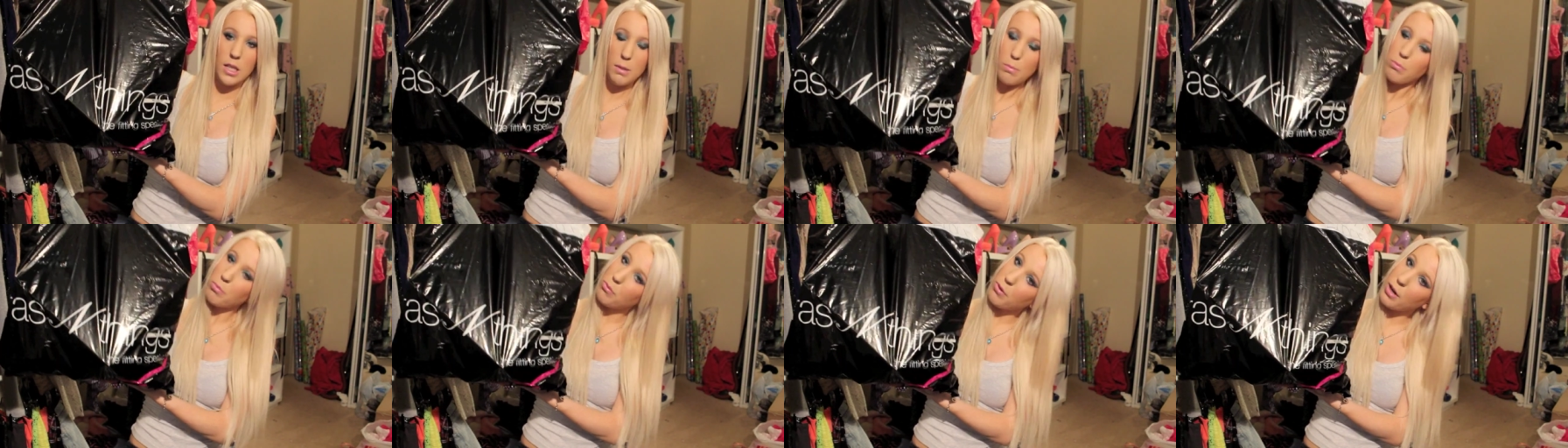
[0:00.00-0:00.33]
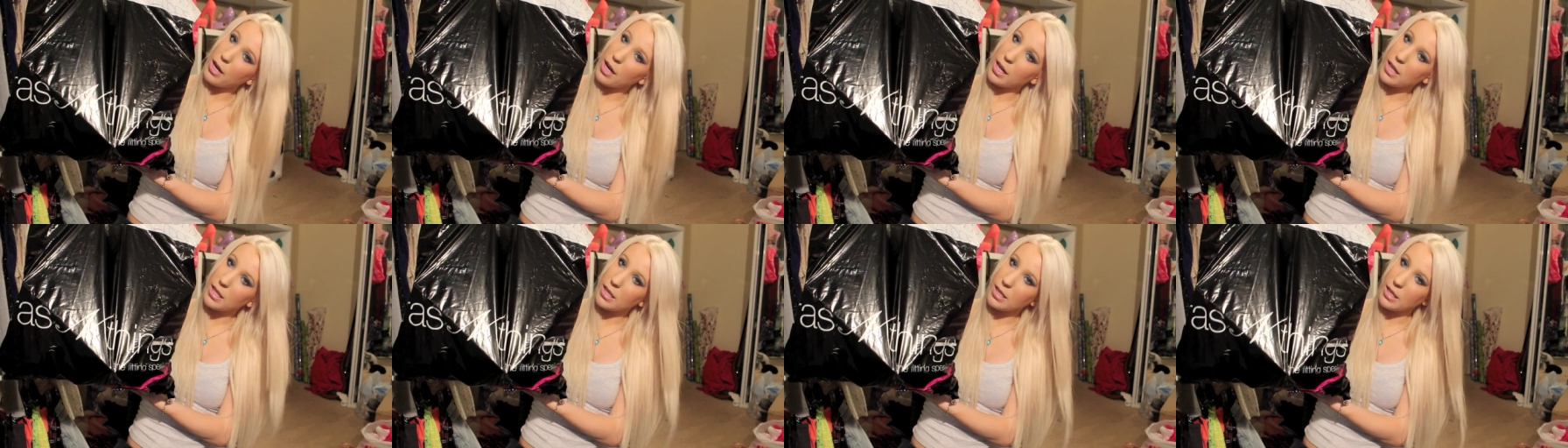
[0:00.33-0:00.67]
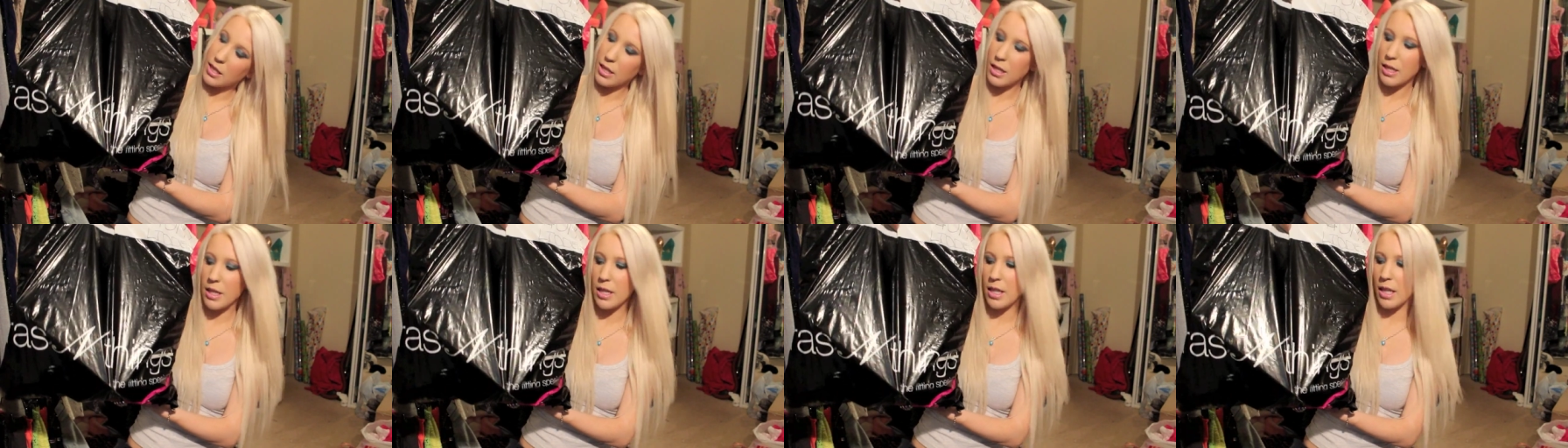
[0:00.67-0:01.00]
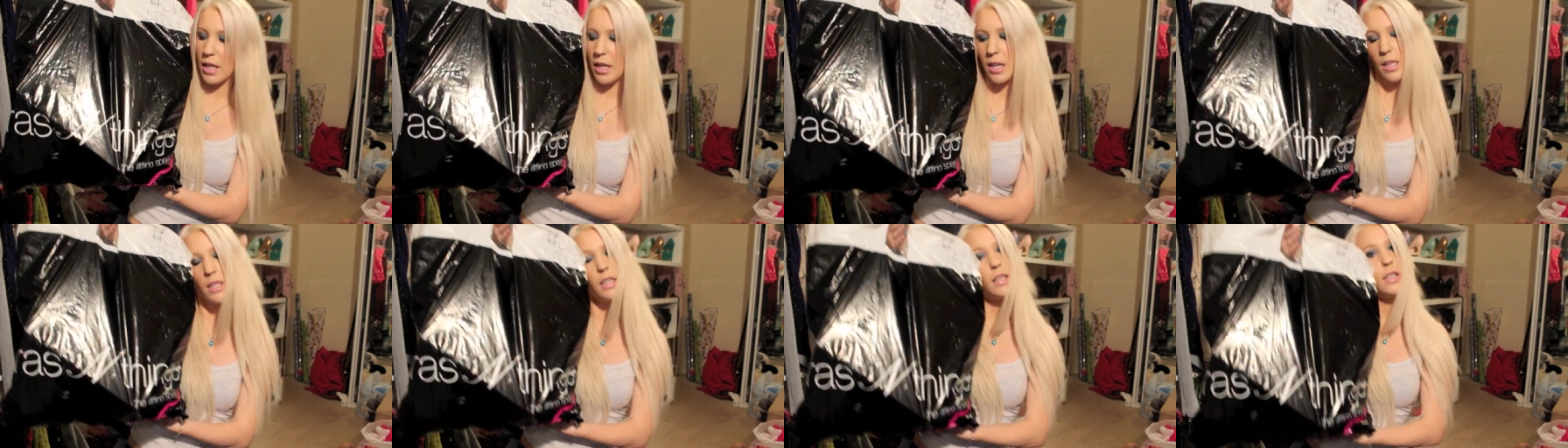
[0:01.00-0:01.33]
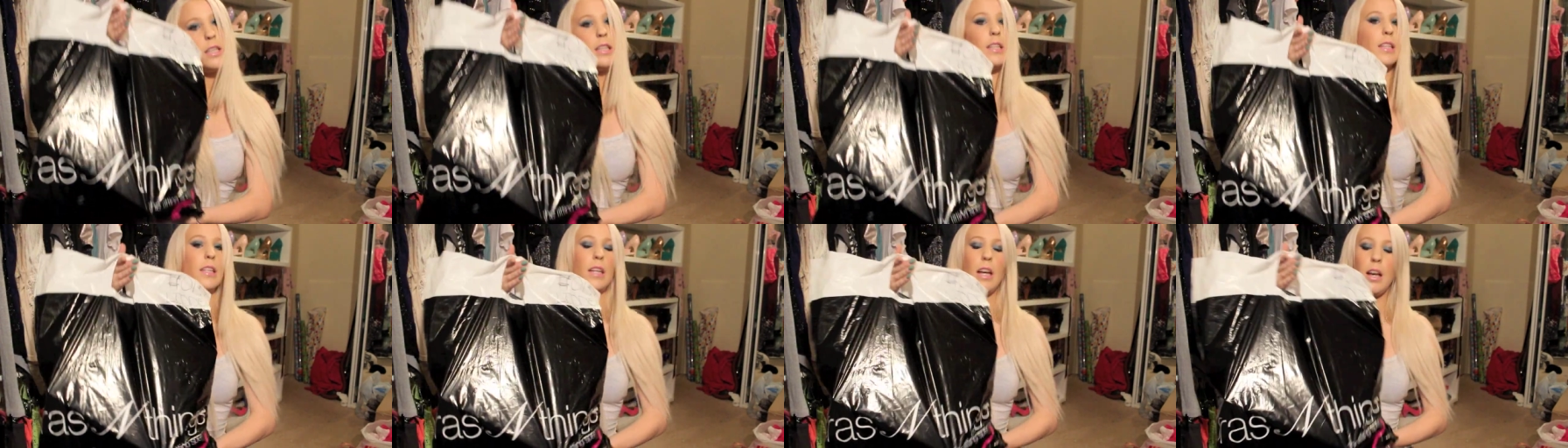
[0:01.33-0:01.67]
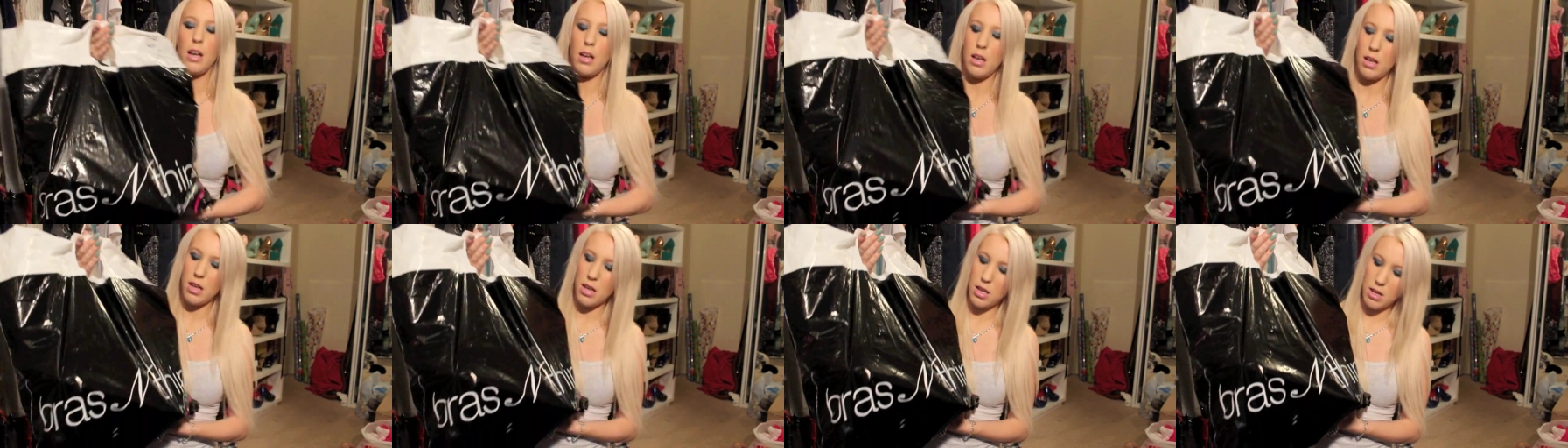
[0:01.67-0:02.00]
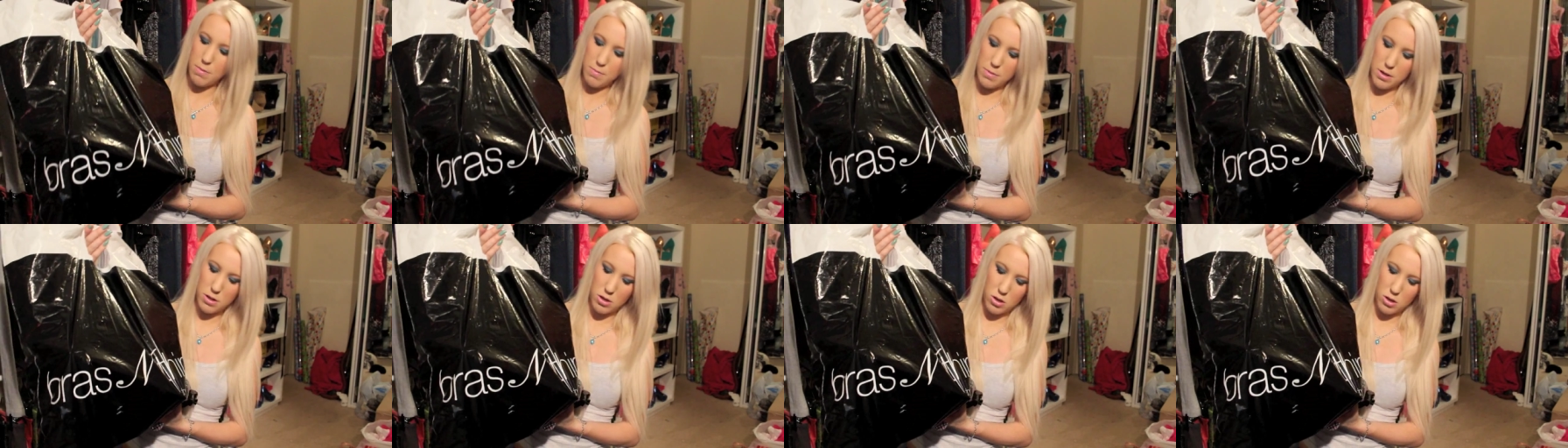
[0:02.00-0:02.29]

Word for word: is bras and things. Um,